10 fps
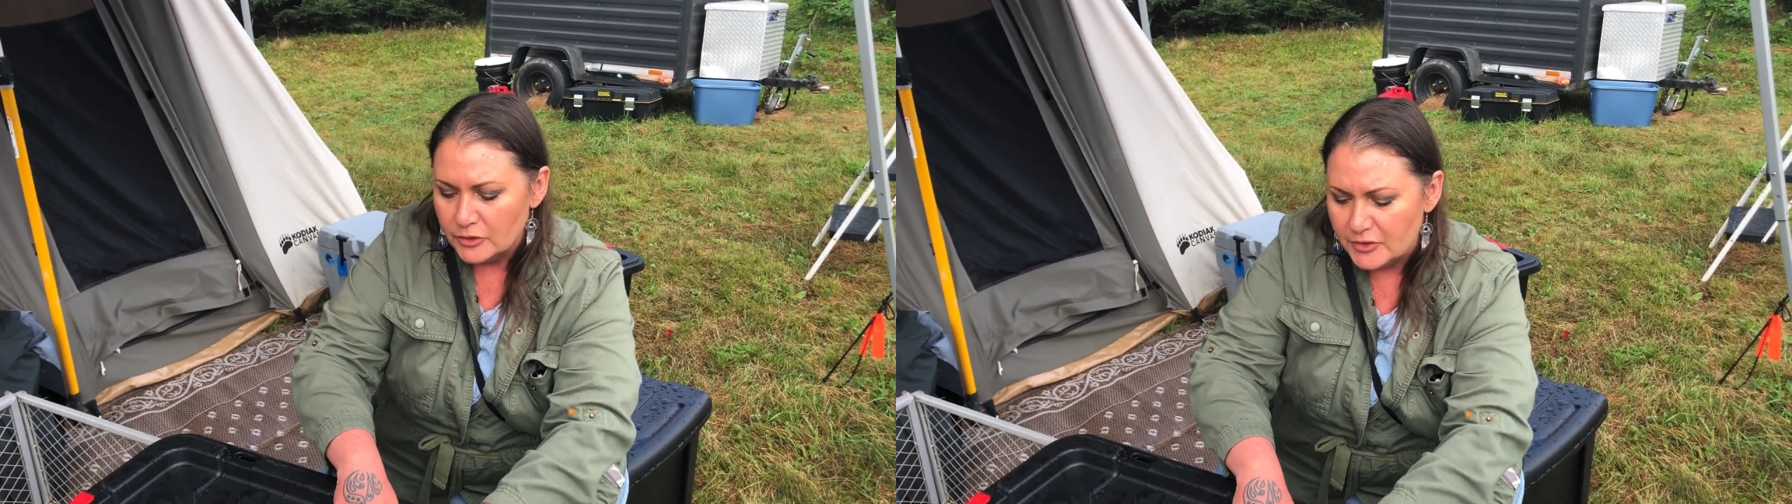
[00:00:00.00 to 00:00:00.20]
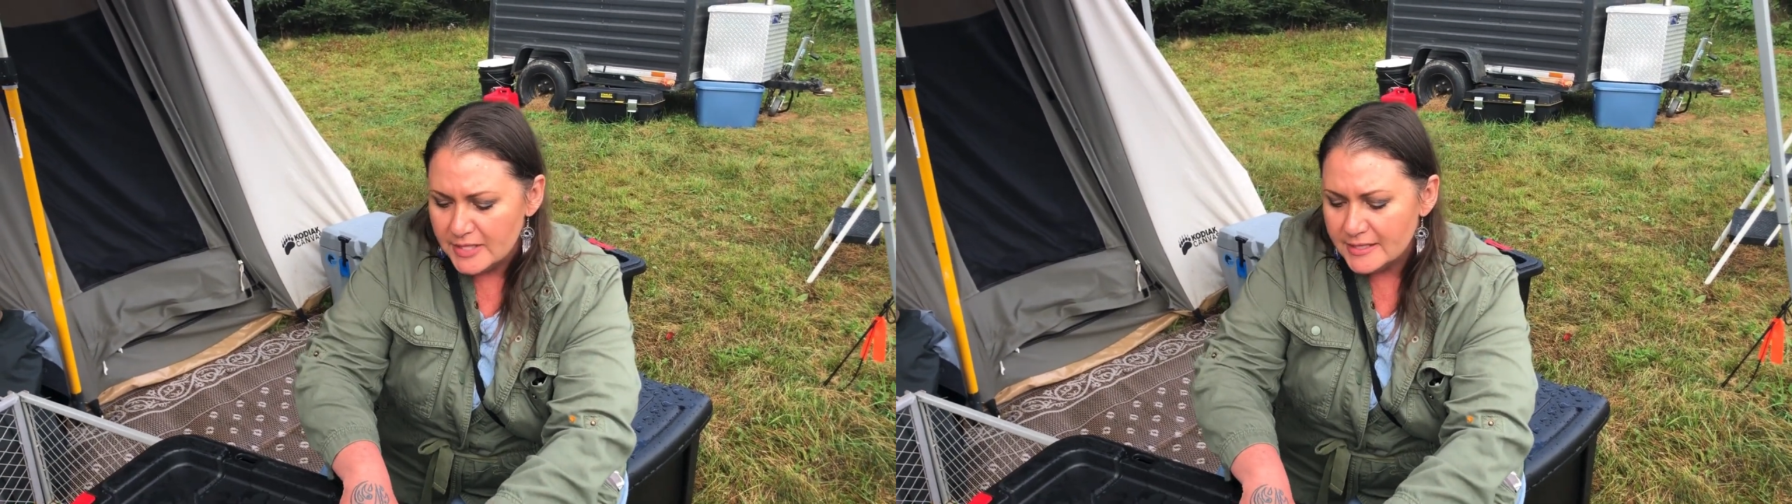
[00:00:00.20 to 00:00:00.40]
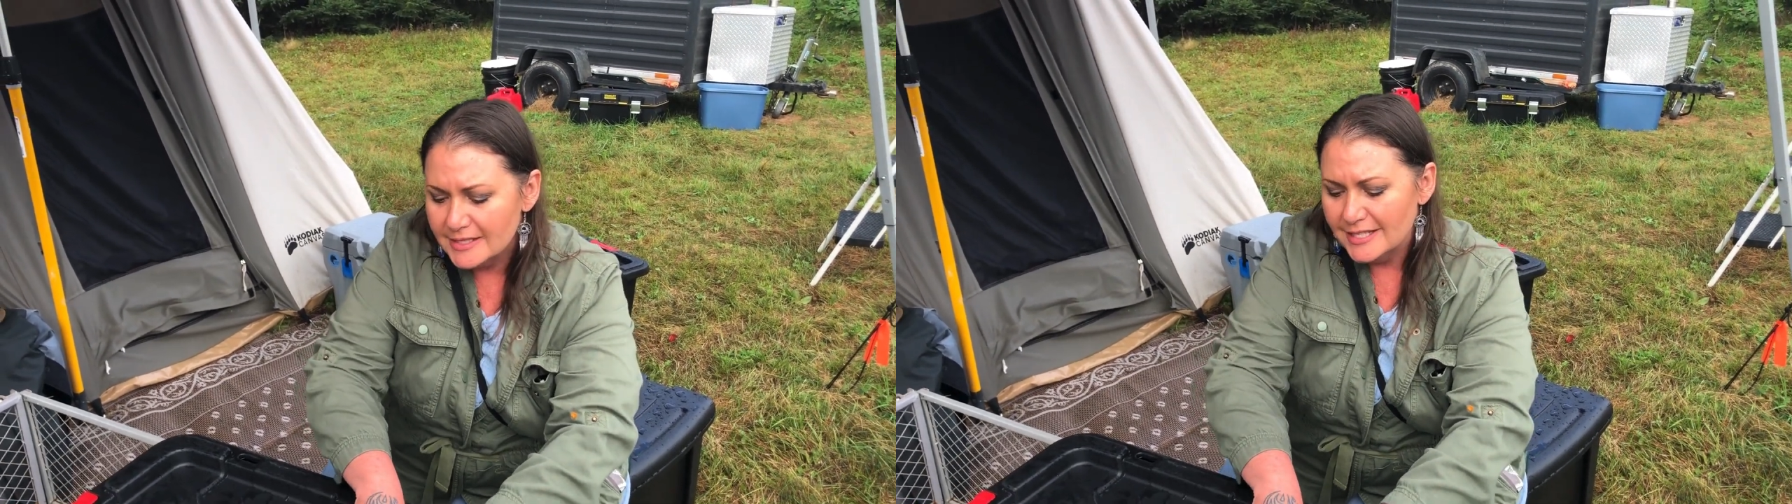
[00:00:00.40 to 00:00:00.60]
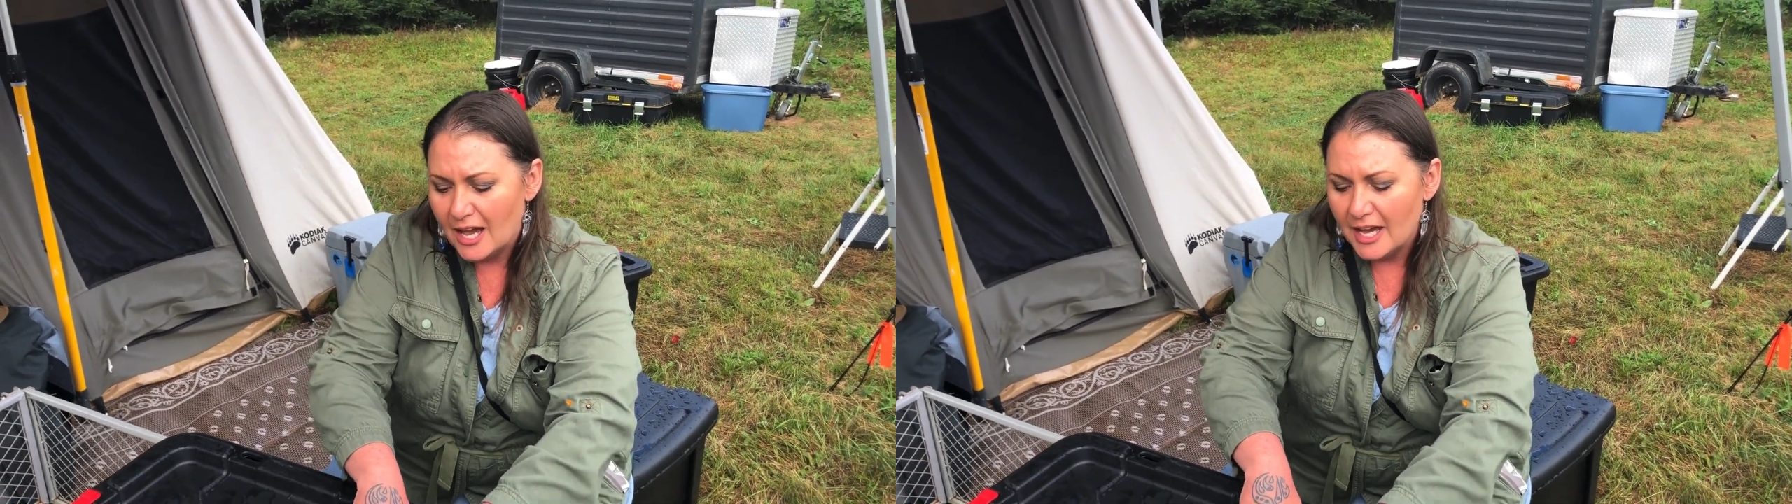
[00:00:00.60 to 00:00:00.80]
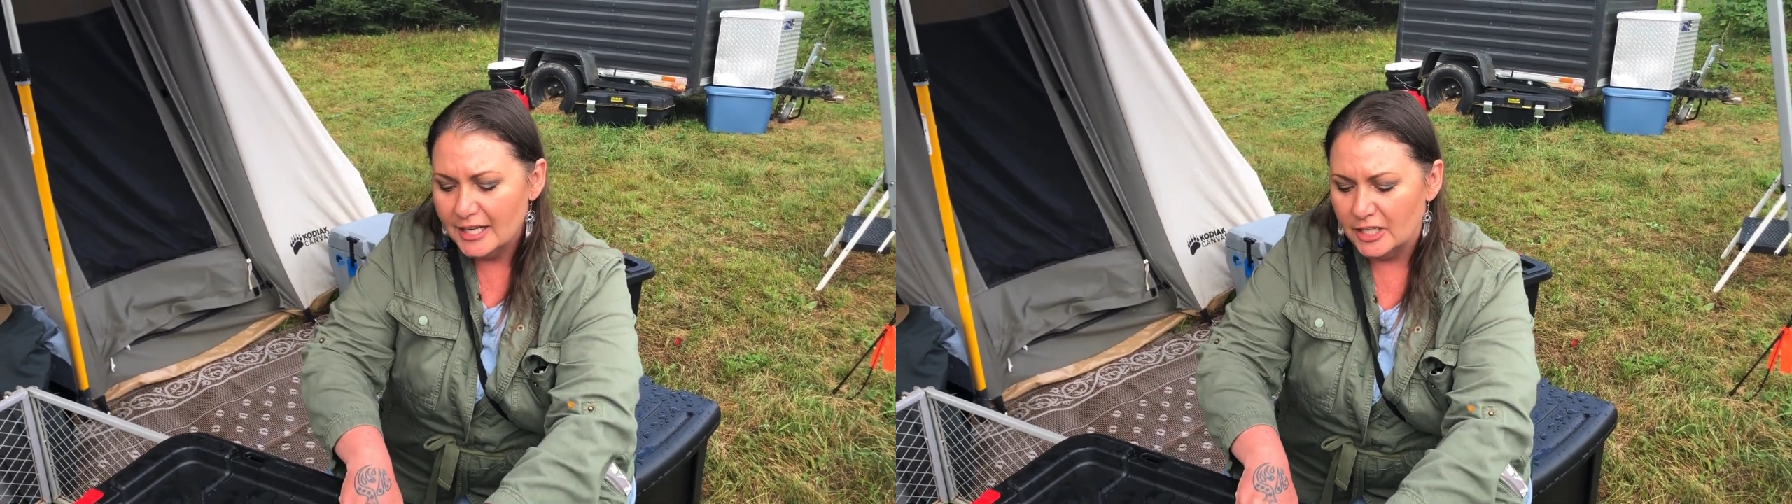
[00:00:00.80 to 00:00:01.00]
this is
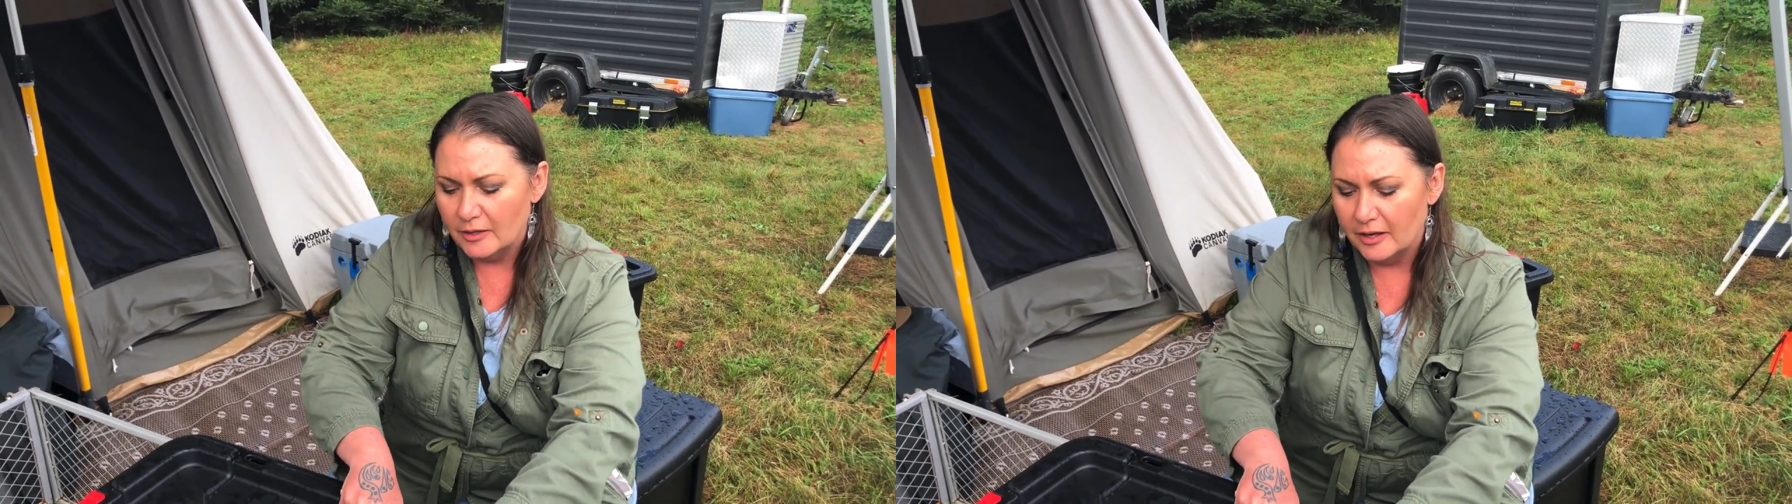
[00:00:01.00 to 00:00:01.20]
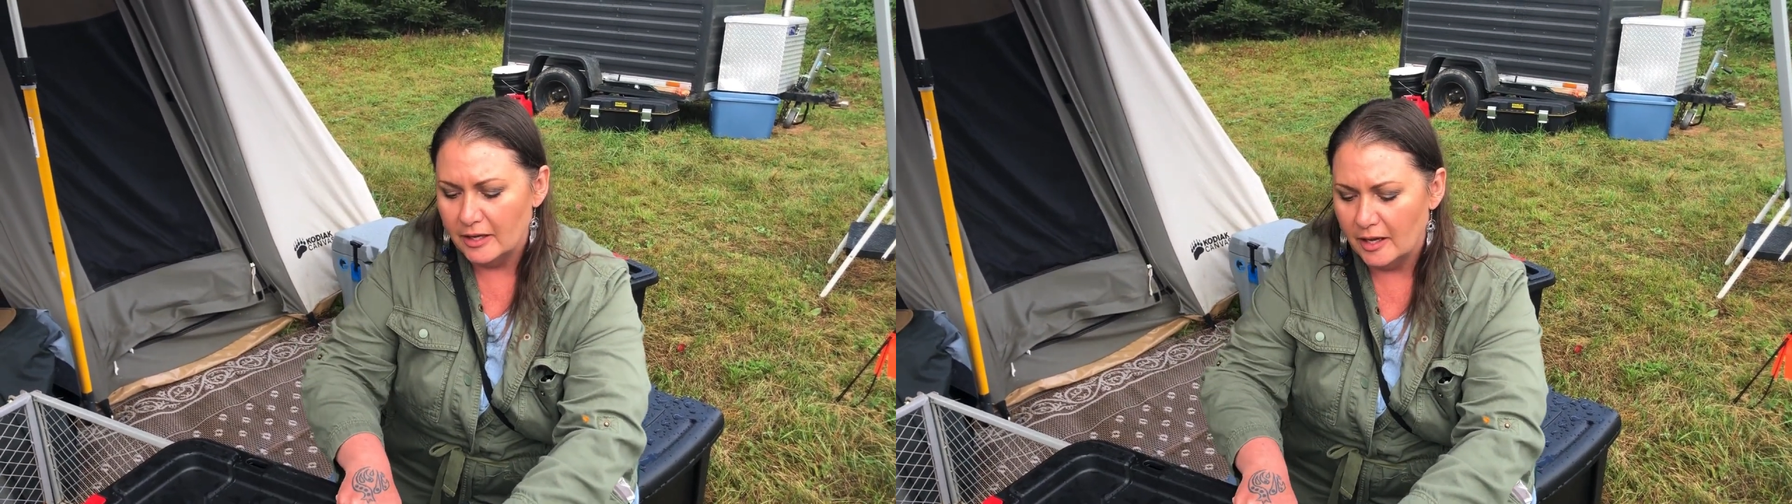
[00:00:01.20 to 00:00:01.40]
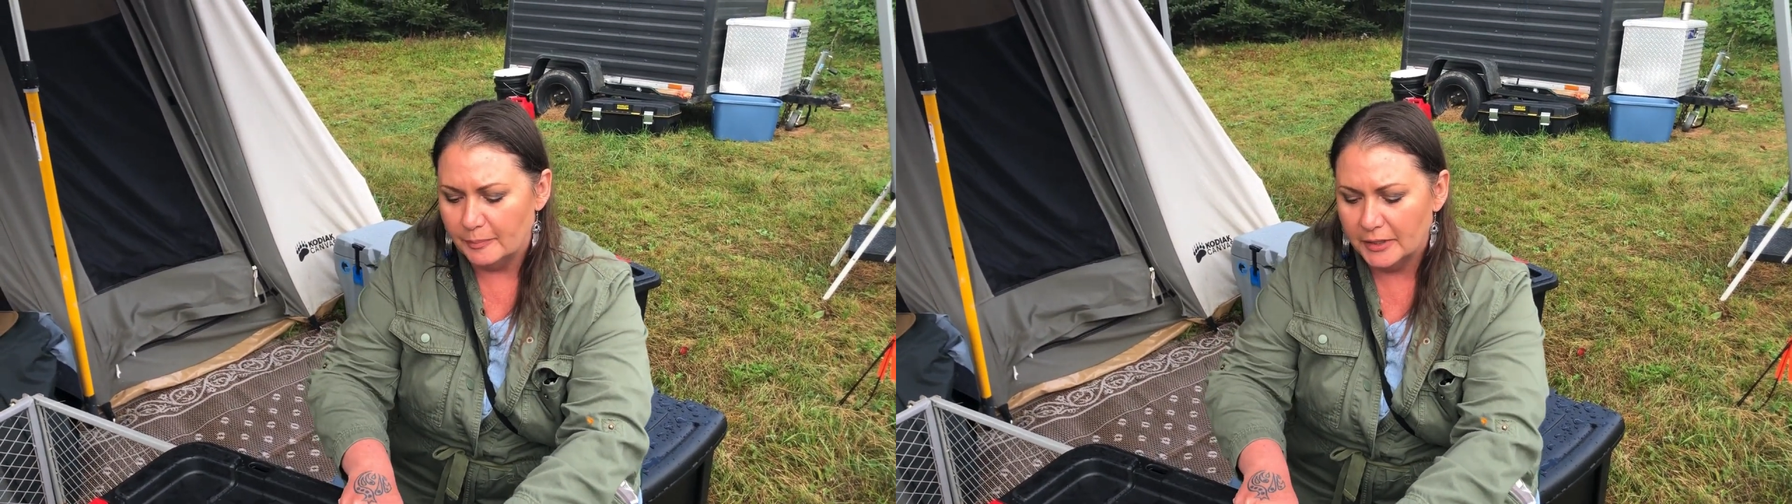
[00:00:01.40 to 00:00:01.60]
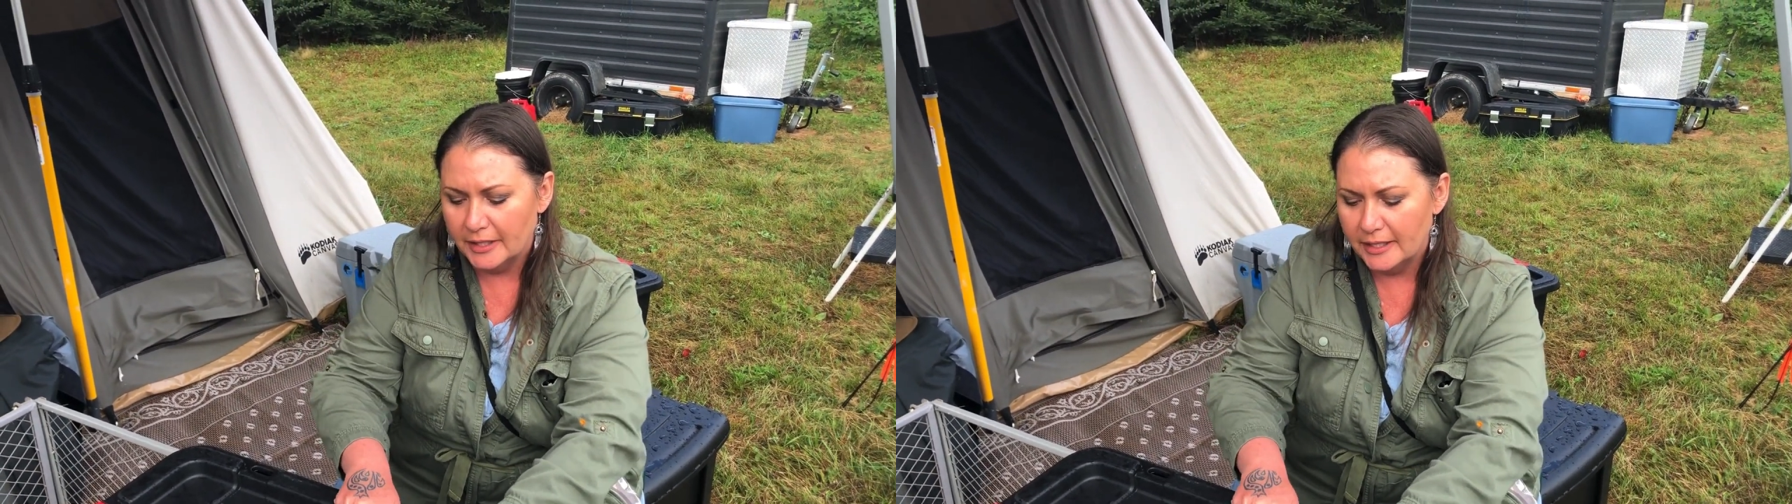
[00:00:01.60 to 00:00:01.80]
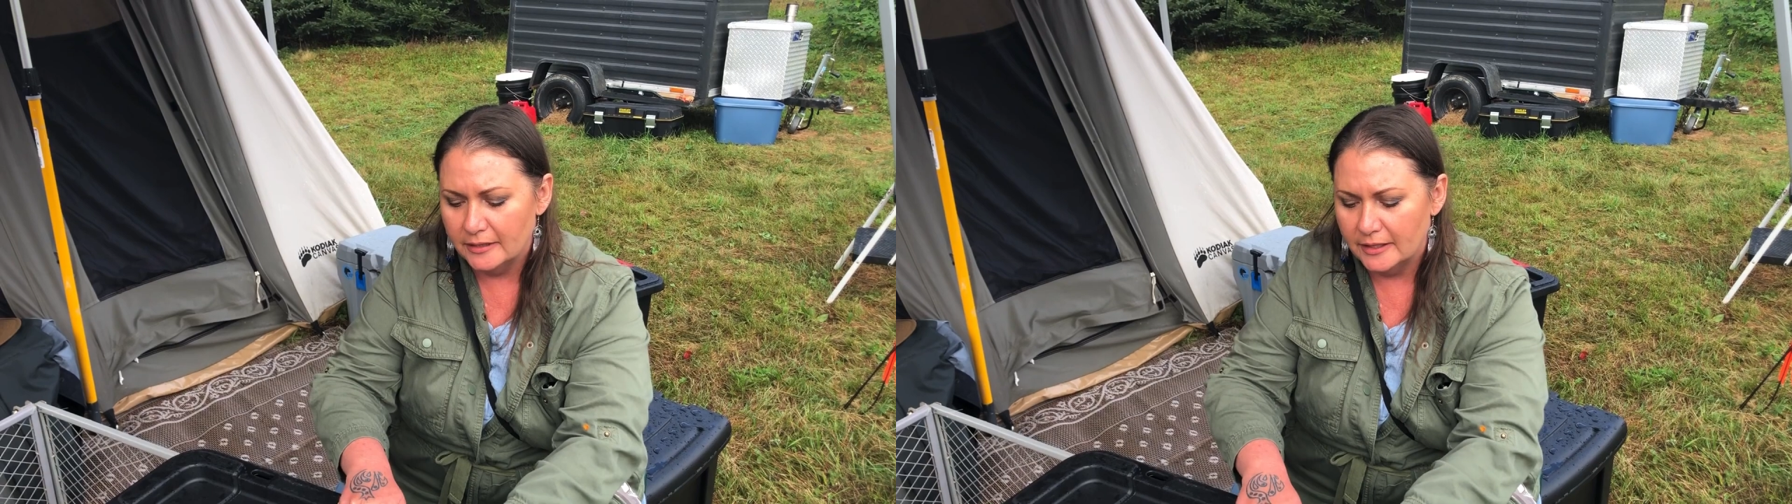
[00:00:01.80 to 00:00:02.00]
not a
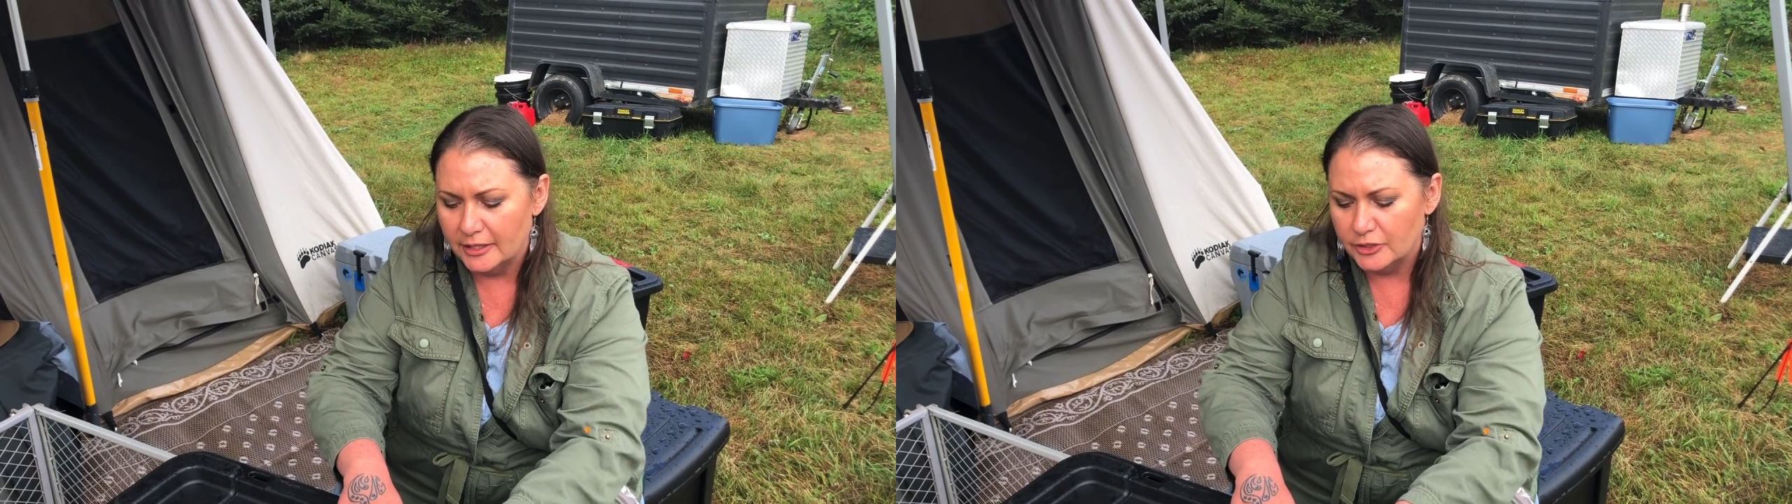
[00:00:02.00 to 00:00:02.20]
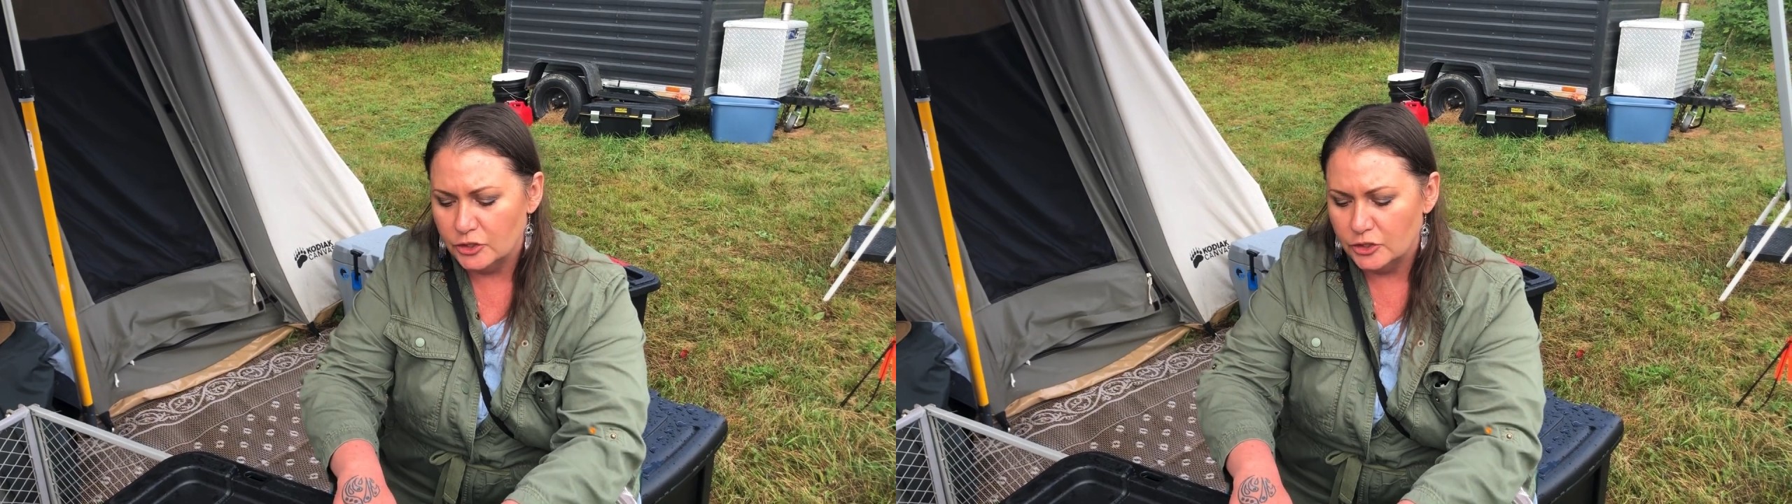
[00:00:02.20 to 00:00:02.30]
plant that